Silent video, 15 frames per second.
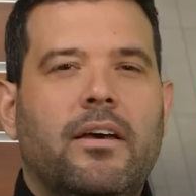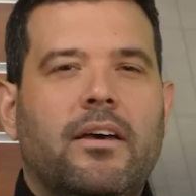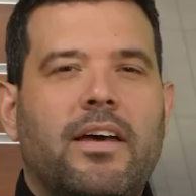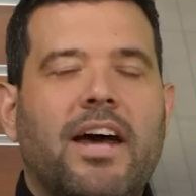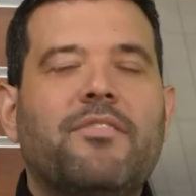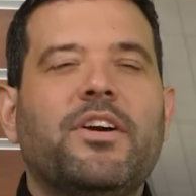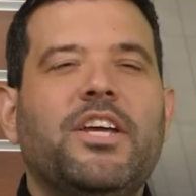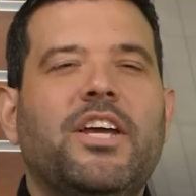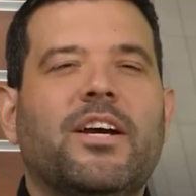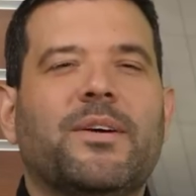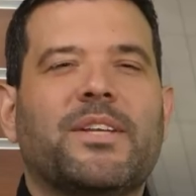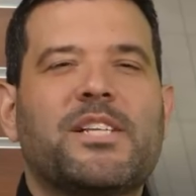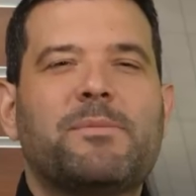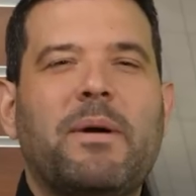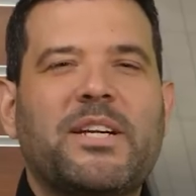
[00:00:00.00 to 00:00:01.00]
Every year,
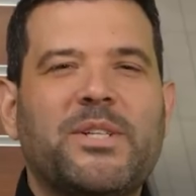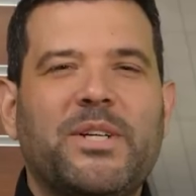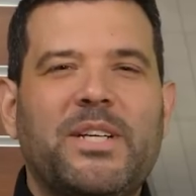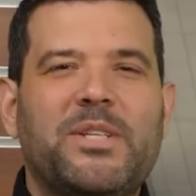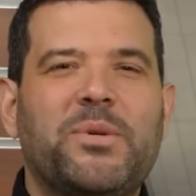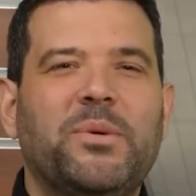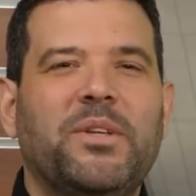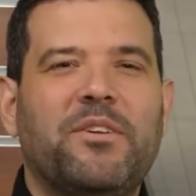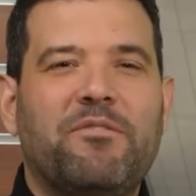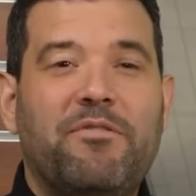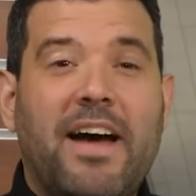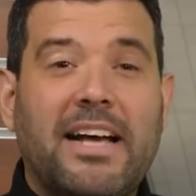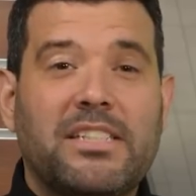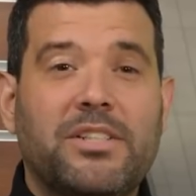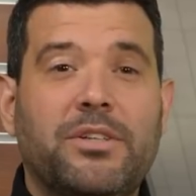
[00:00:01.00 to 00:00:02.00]
the Specialty Tool and
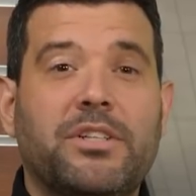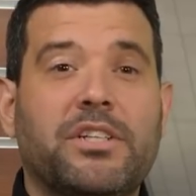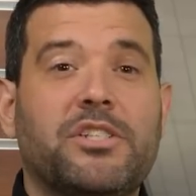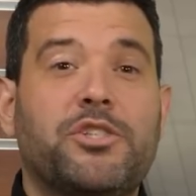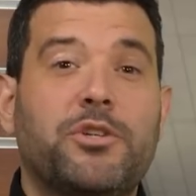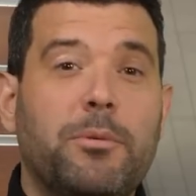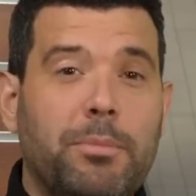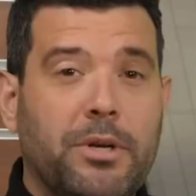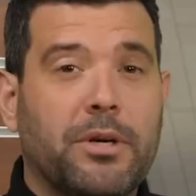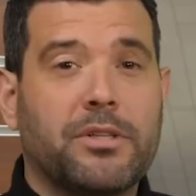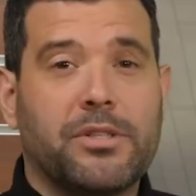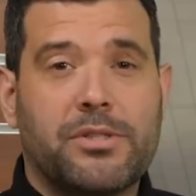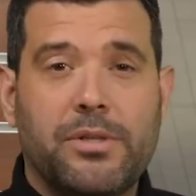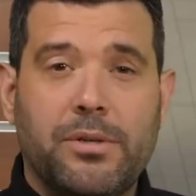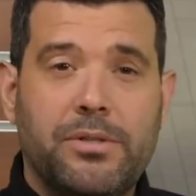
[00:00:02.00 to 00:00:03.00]
Fastener Distributors
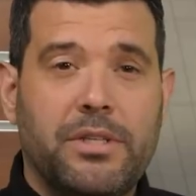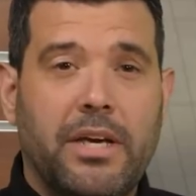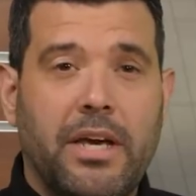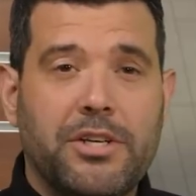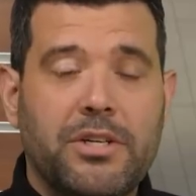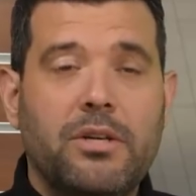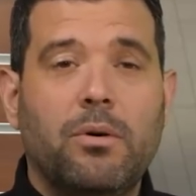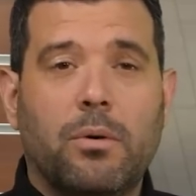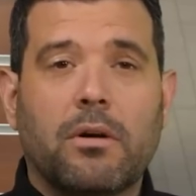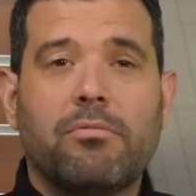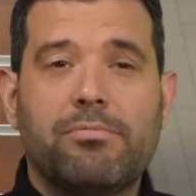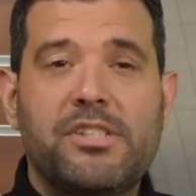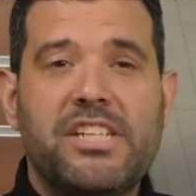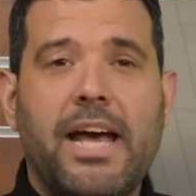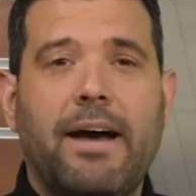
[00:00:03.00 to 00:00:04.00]
Association, or
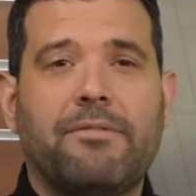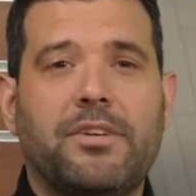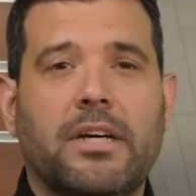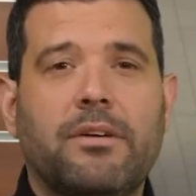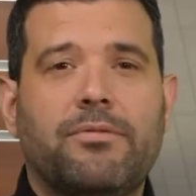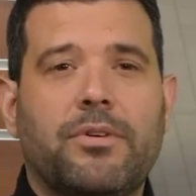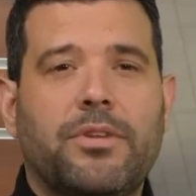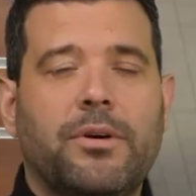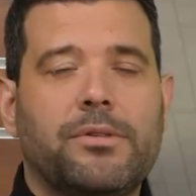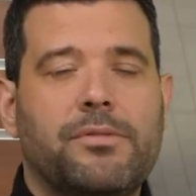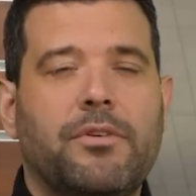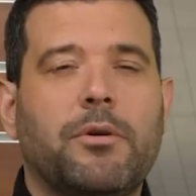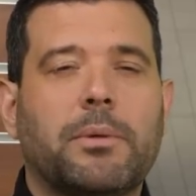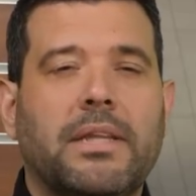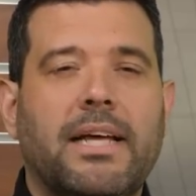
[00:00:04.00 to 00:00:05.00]
STAFDA for those
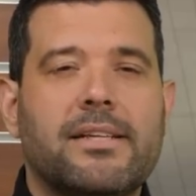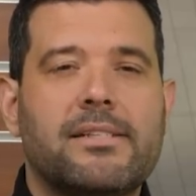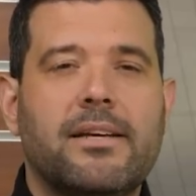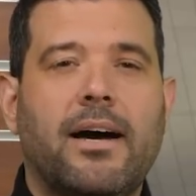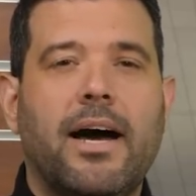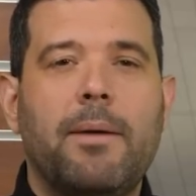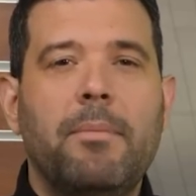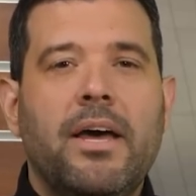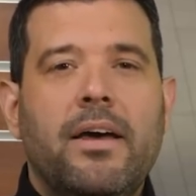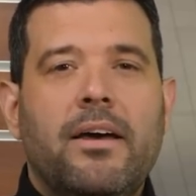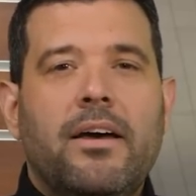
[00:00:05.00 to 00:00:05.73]
of you with less time,